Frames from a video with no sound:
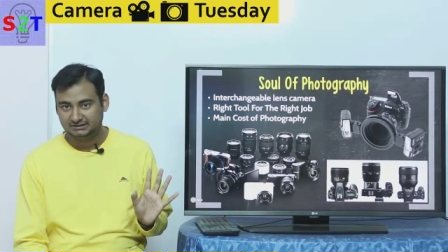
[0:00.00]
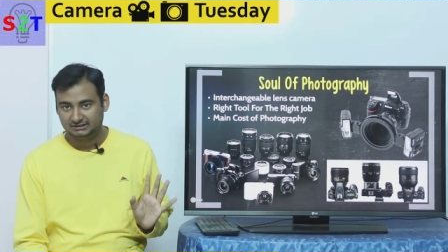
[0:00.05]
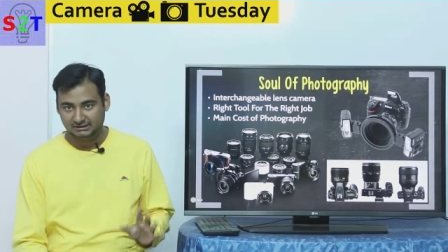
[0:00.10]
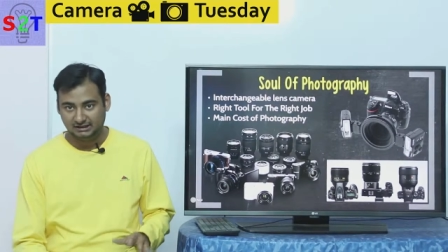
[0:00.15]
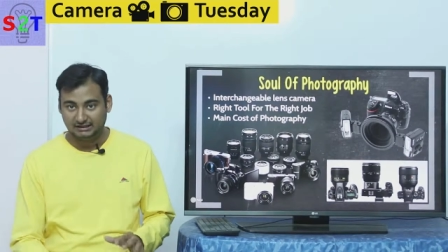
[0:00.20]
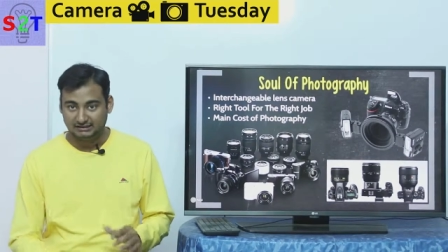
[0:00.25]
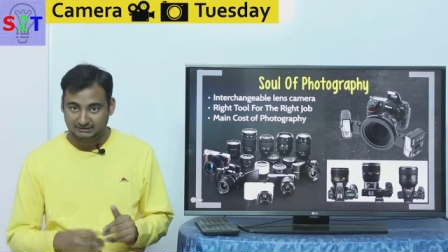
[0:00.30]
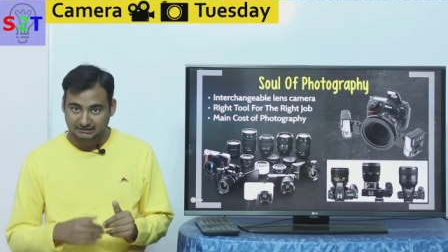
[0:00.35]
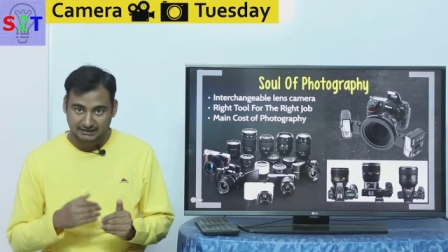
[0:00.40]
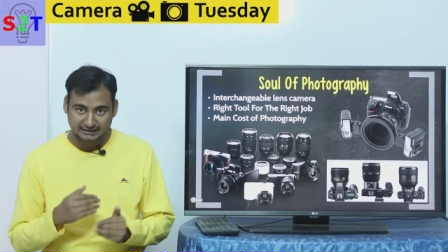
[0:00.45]

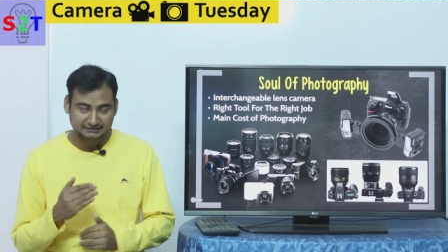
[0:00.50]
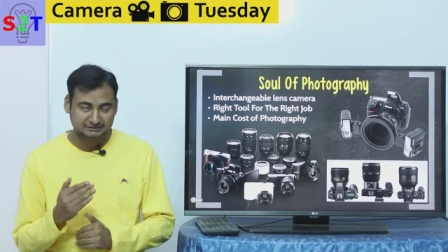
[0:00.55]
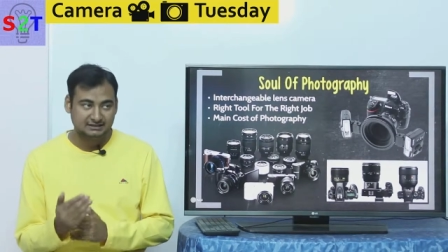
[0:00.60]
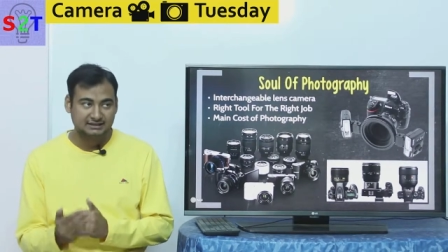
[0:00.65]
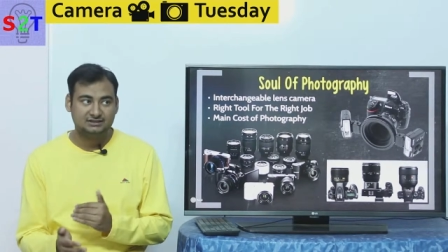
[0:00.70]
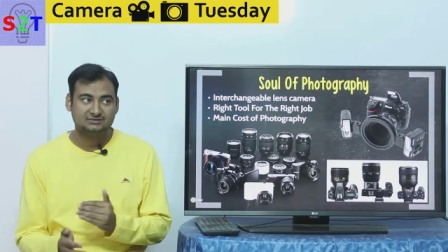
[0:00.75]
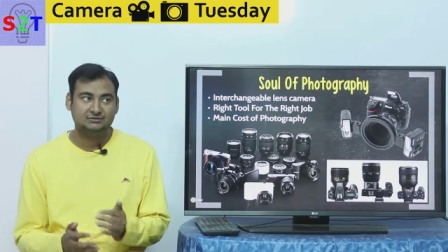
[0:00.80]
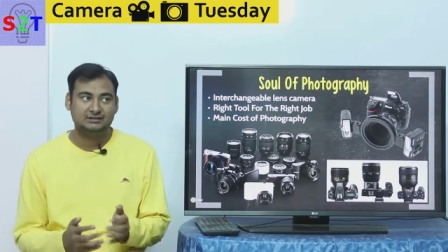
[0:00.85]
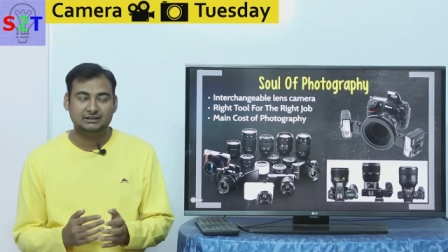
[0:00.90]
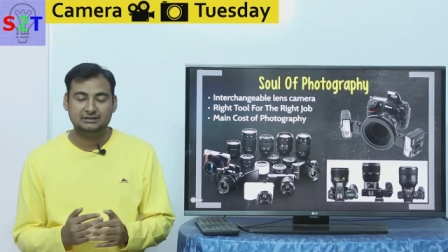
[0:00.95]
like and
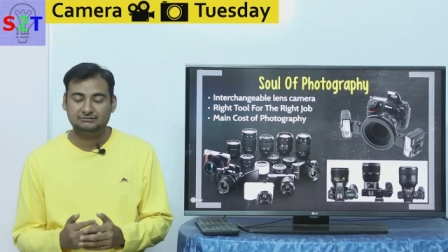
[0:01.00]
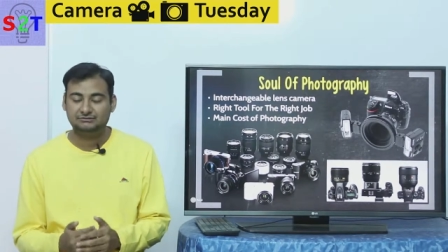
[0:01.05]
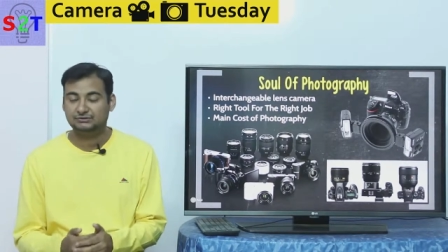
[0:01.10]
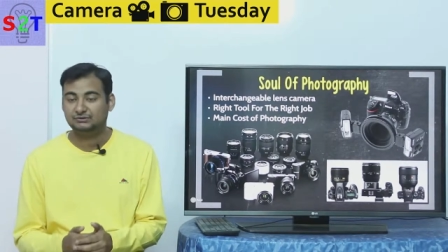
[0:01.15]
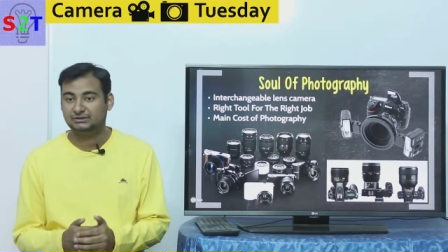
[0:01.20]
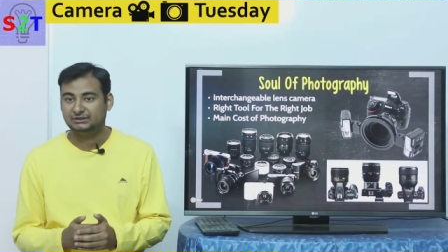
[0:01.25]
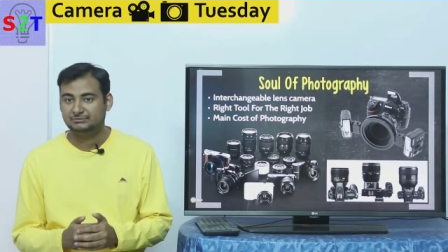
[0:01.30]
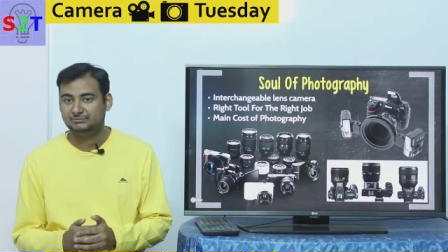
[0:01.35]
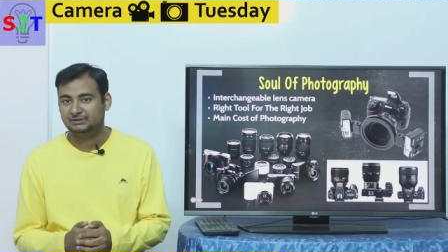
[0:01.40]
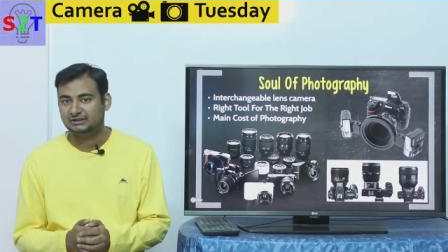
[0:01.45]
that's why if
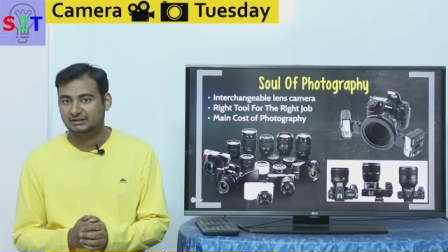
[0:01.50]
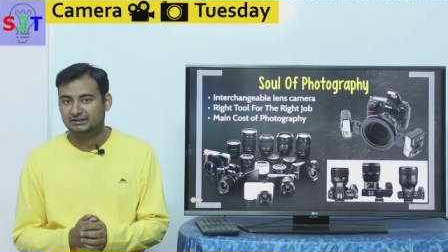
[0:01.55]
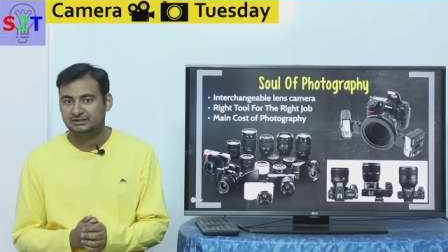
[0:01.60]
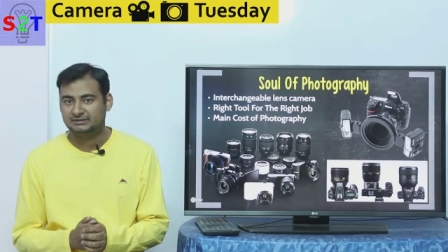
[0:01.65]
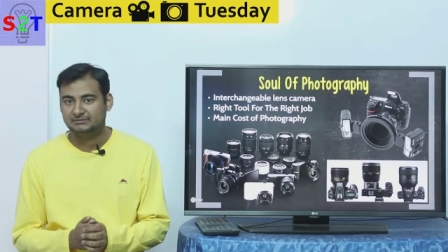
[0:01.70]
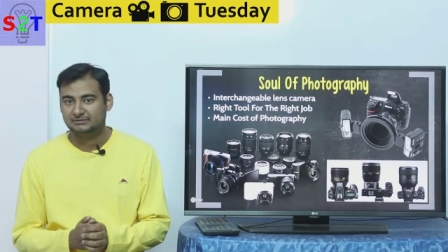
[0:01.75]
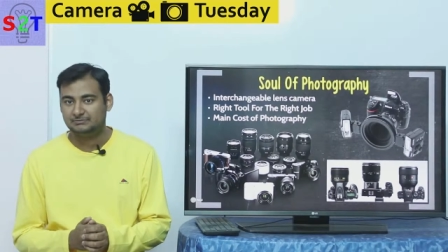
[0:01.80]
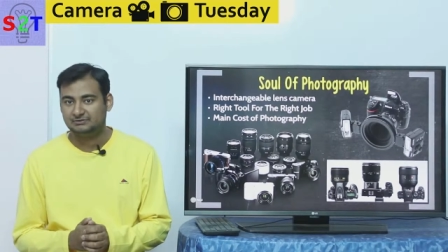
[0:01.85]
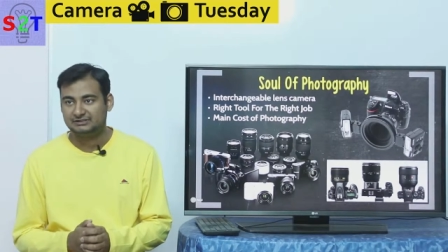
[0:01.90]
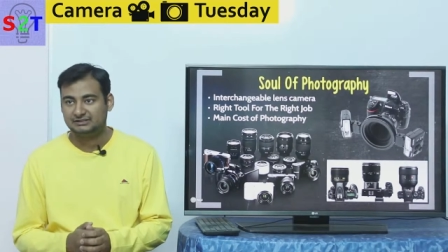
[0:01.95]
you keep
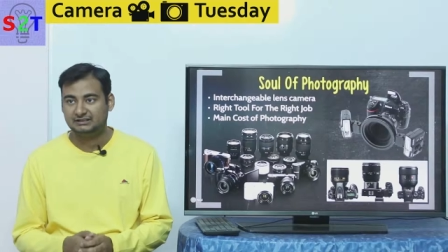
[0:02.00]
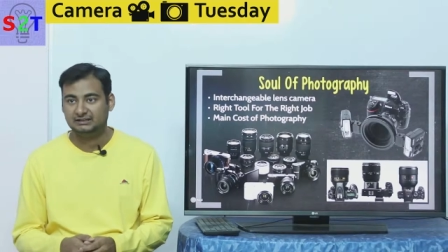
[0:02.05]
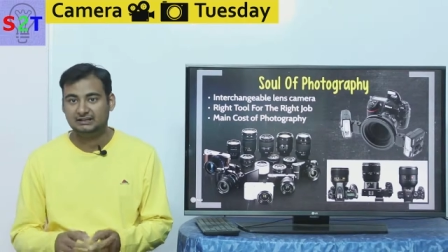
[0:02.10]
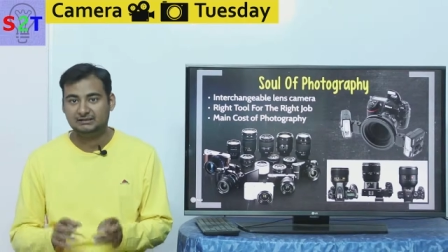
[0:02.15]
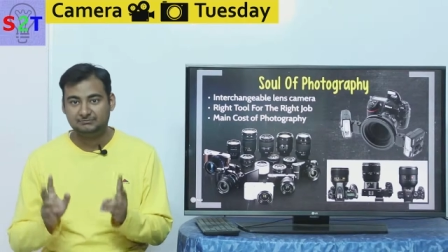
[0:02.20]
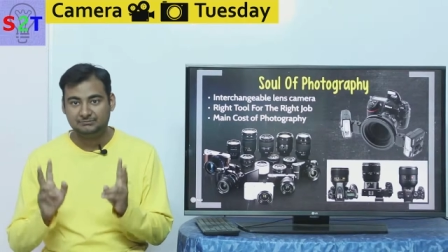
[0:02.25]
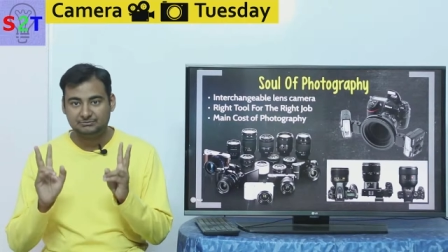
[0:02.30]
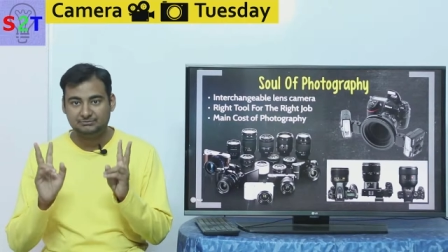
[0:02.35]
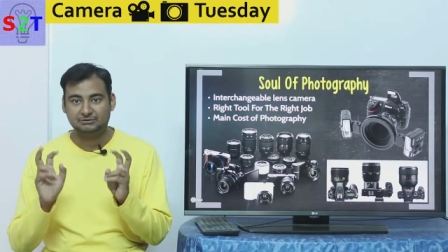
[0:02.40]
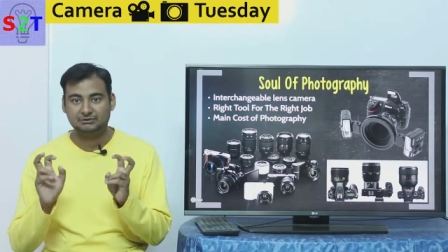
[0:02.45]
hearing people say
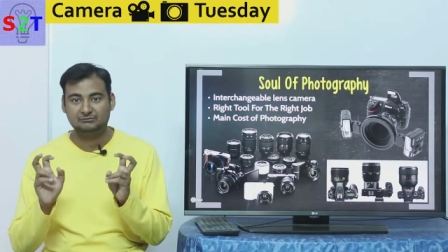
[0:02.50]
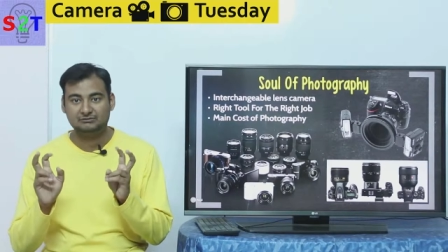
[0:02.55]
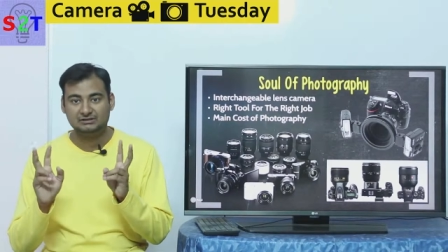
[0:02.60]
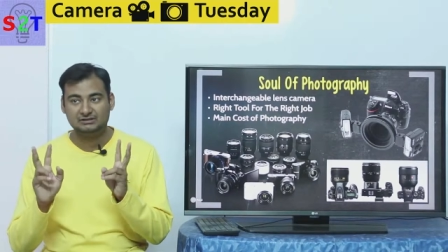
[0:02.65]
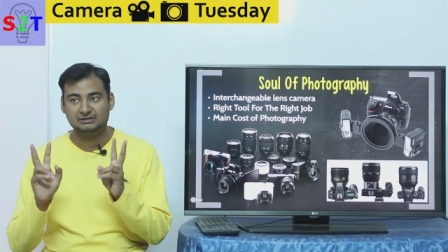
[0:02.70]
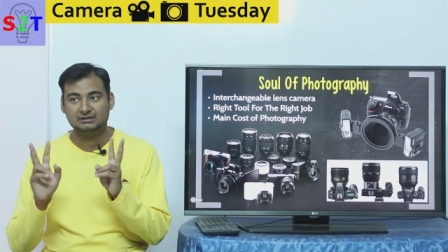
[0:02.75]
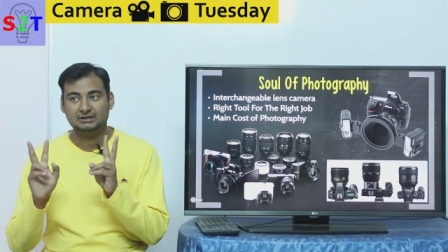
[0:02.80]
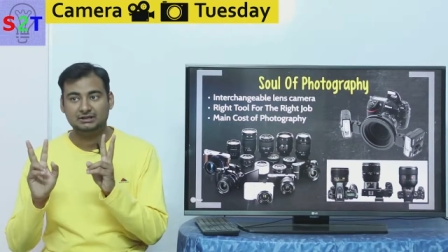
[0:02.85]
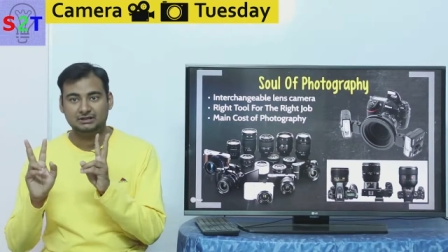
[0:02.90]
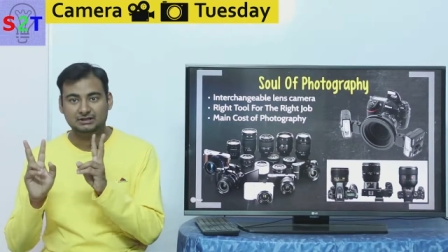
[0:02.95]
like people
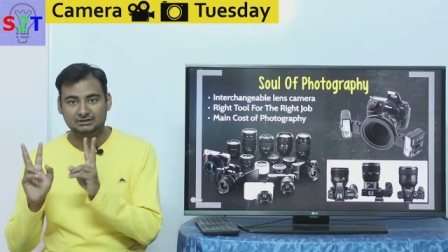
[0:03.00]
will